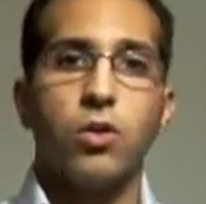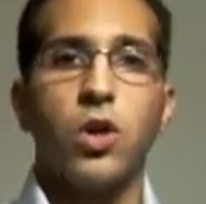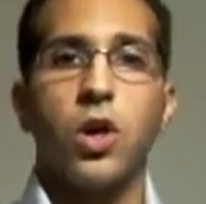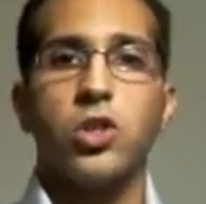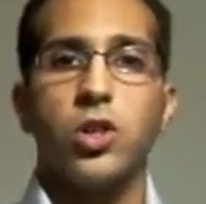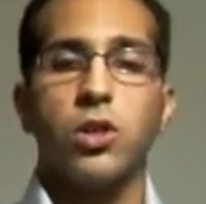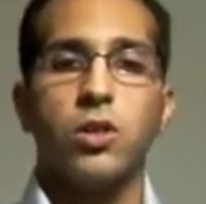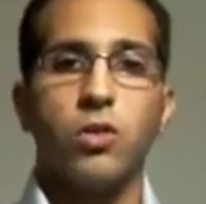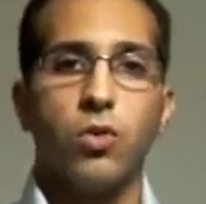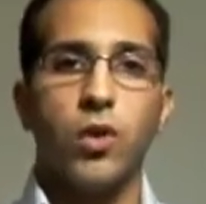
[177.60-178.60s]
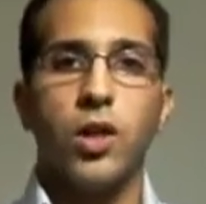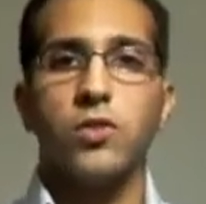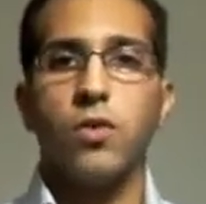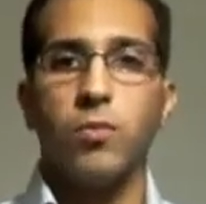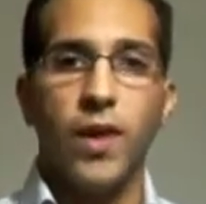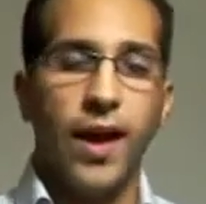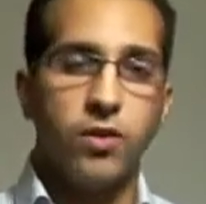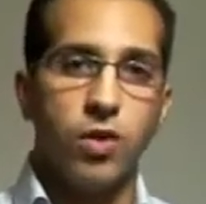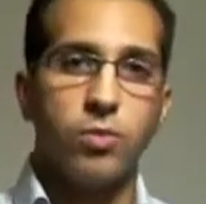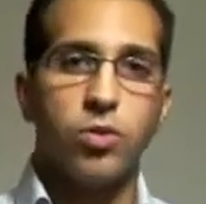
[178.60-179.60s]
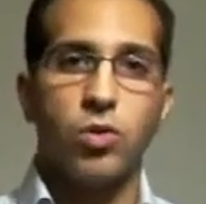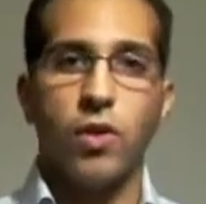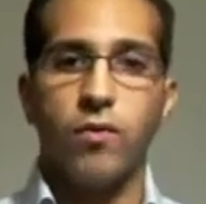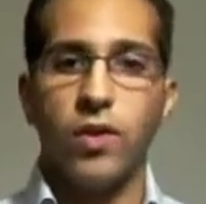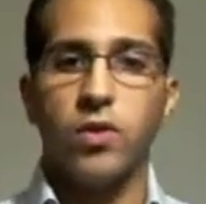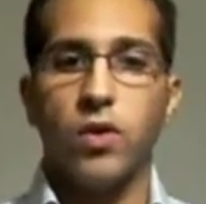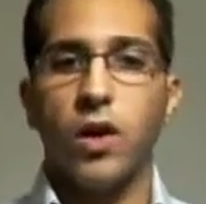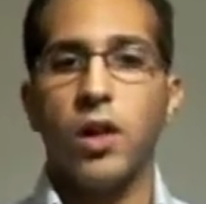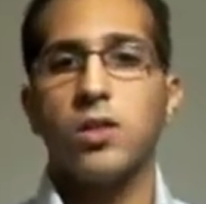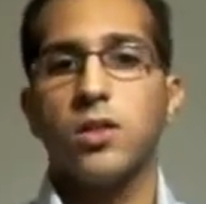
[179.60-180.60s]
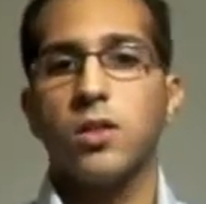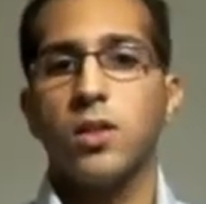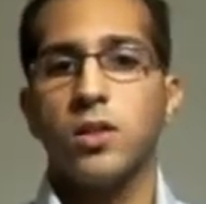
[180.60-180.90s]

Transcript: conduction to reach from the atrium to the ventricles.